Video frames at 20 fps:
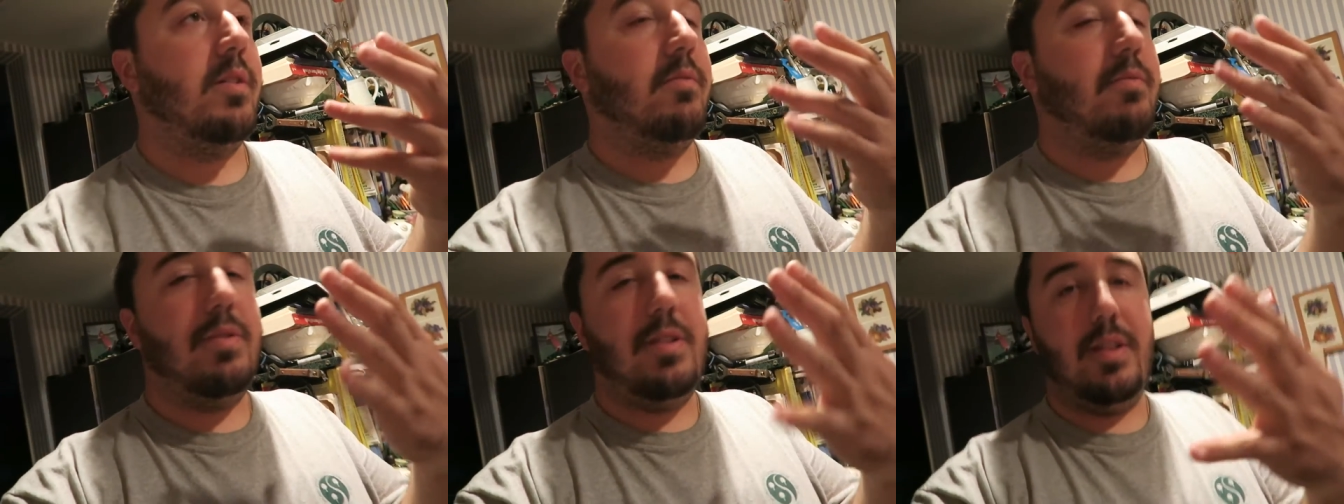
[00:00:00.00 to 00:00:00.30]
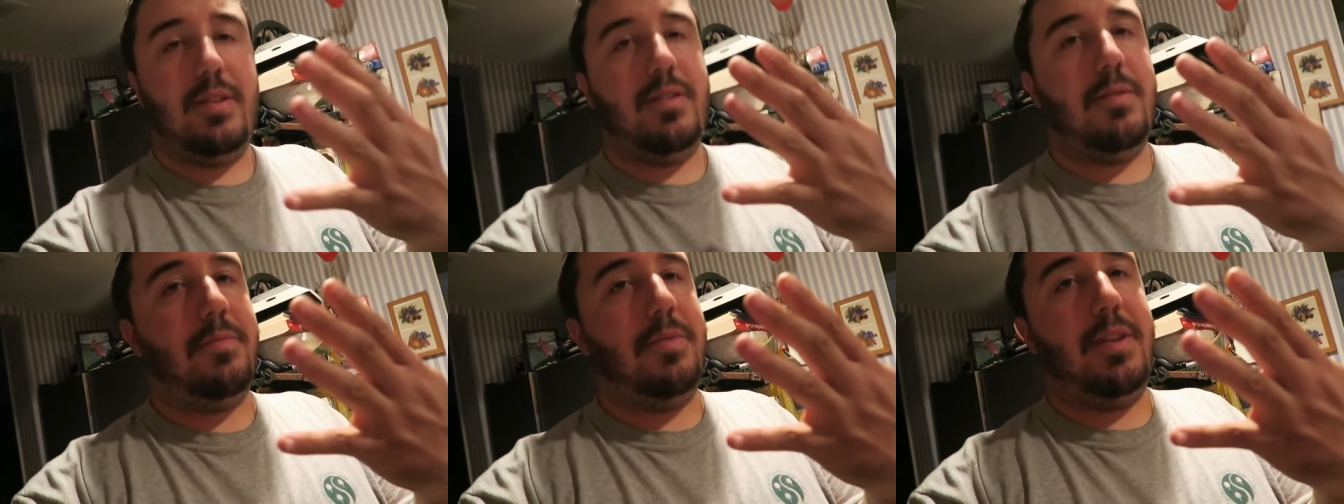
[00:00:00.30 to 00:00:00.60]
we
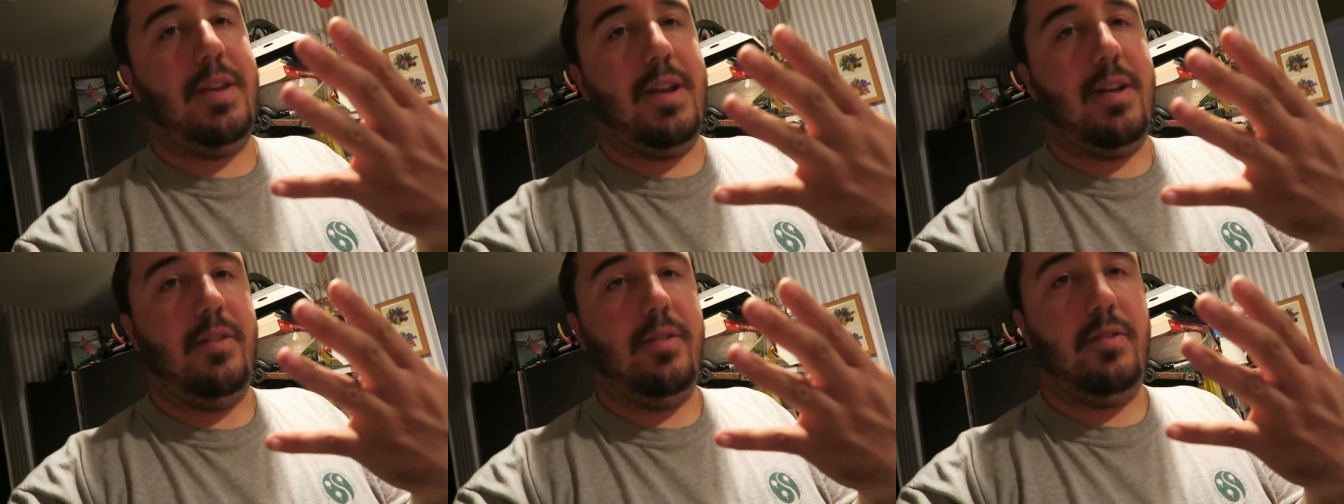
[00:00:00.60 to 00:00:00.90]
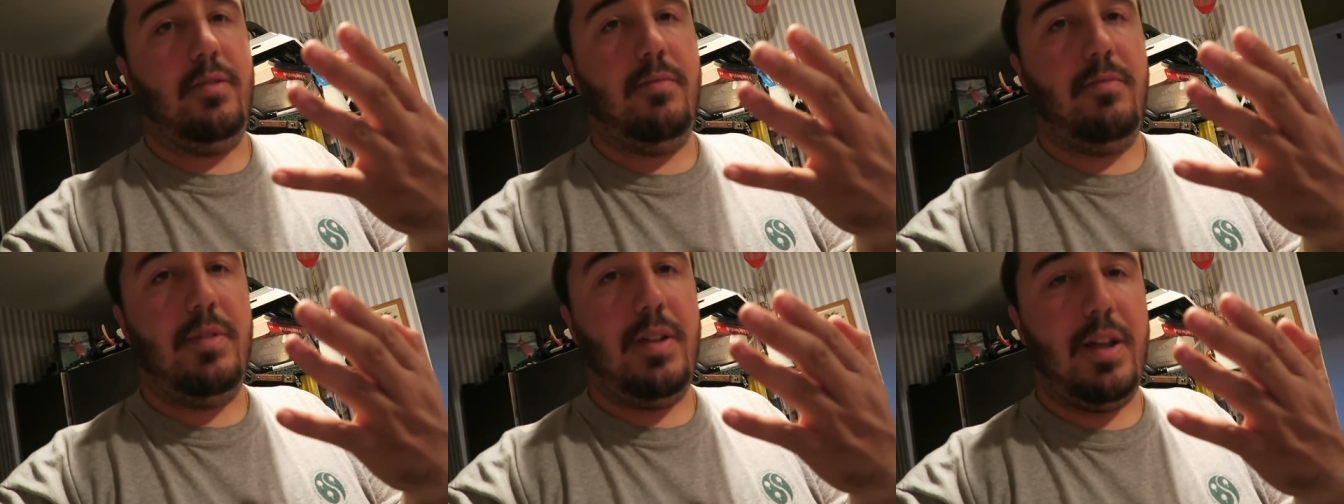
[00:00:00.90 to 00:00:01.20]
did something
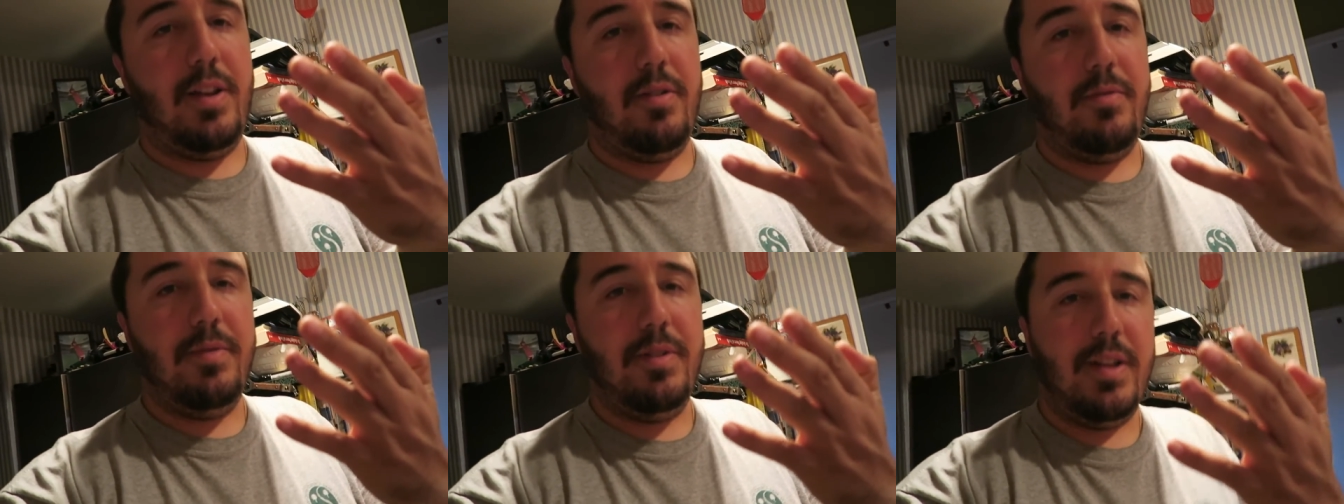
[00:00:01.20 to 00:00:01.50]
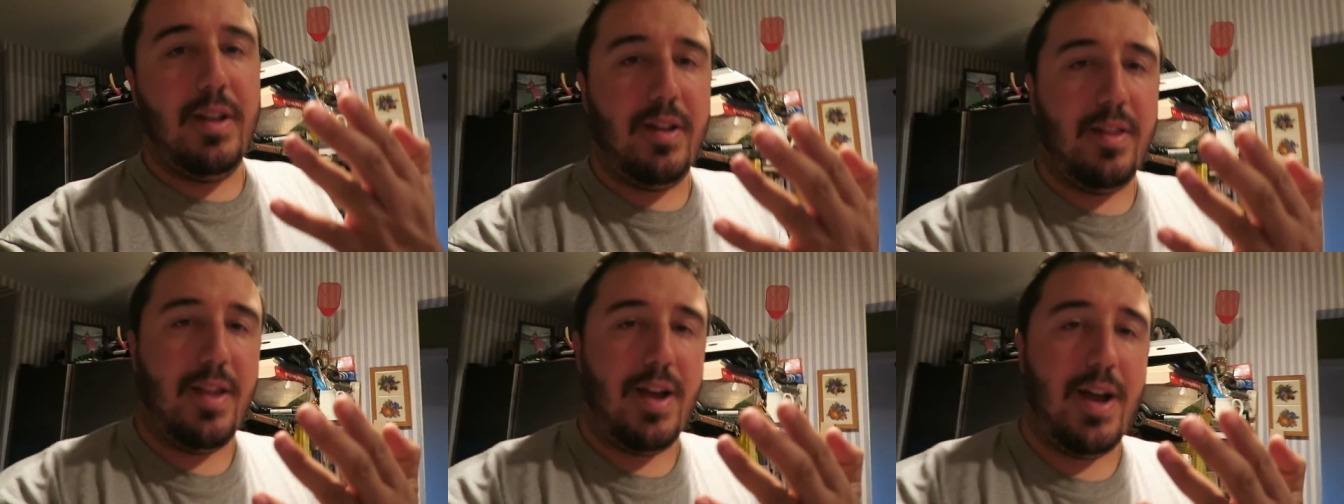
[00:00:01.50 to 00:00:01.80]
else. We, I know we
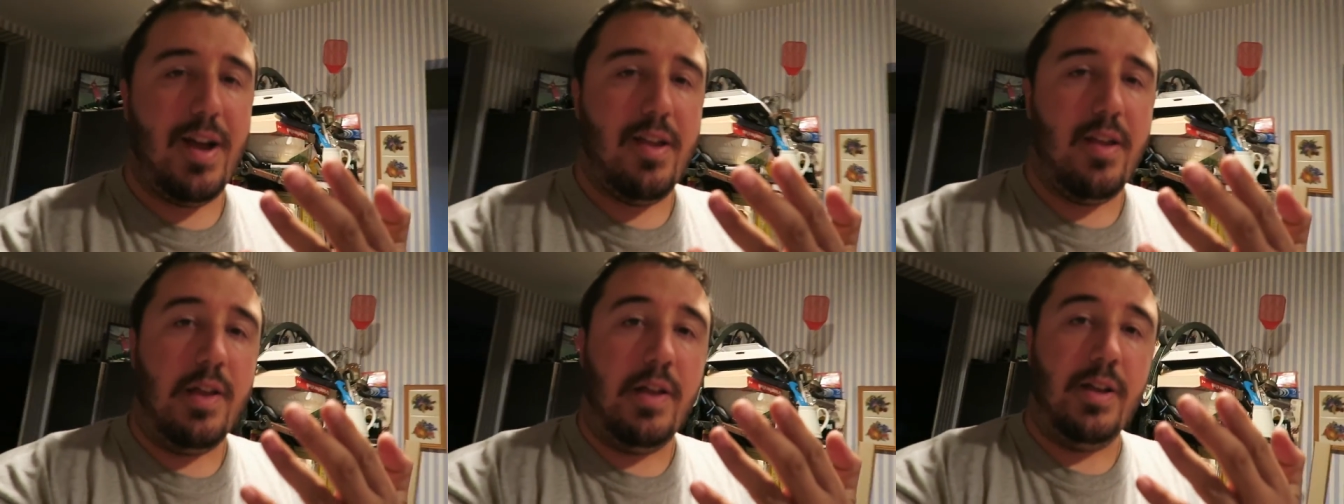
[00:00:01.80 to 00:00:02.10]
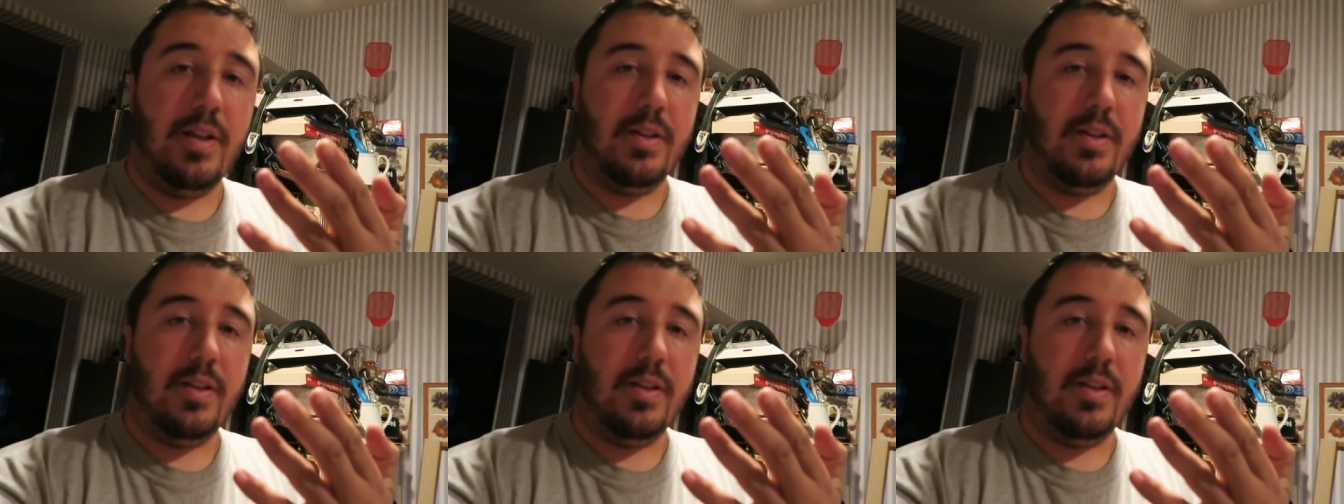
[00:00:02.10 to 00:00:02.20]
did a lot.